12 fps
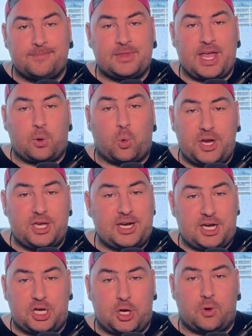Like, what are you going
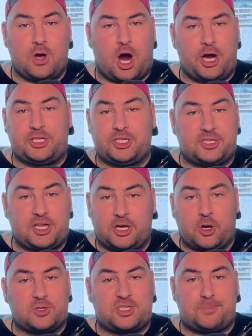to do? Are you just going to
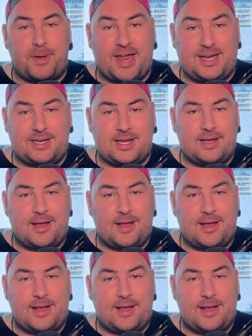go spend